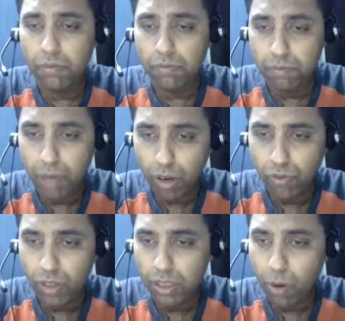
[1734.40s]
bag
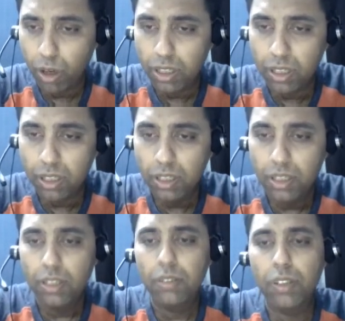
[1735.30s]
of words model.
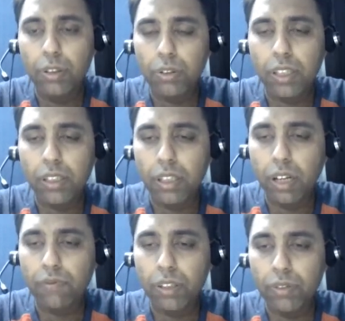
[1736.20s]
We looked at the
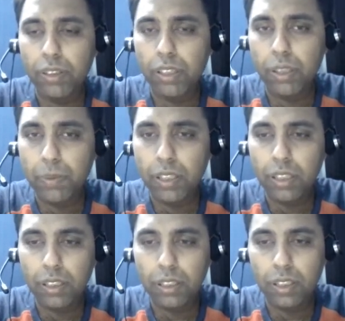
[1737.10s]
term frequency
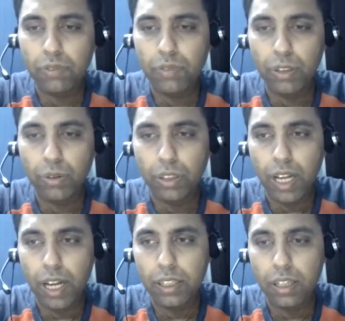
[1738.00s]
representation. We looked
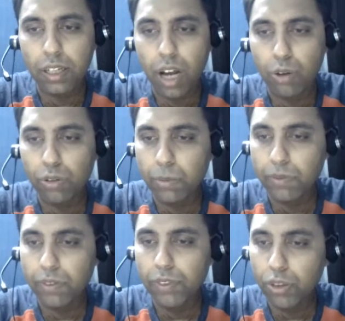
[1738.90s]
at how some
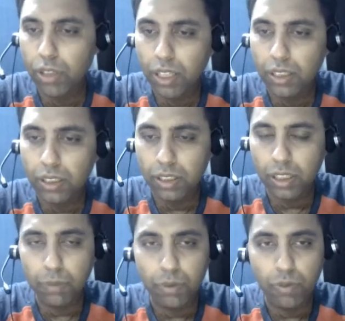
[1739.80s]
of the visualizations
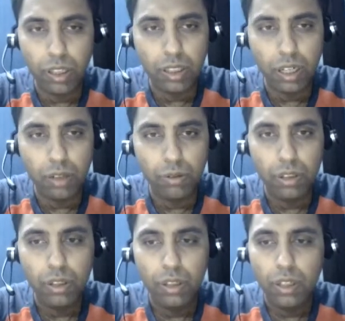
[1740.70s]
can be worked out,
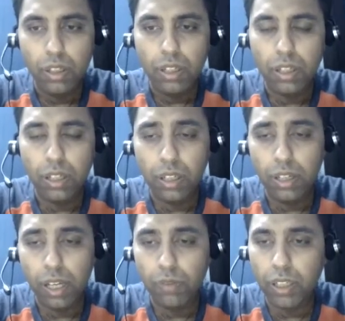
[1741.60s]

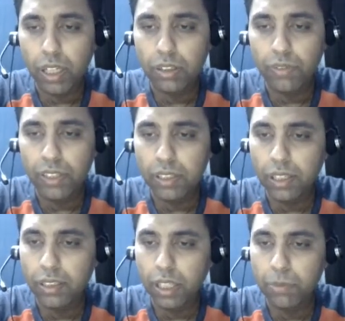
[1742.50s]
and what kind of
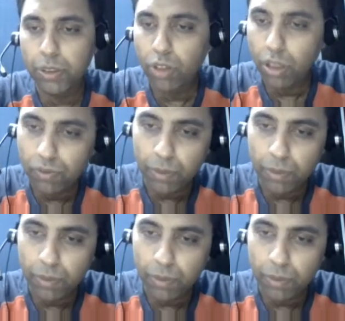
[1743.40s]
insights can be drawn from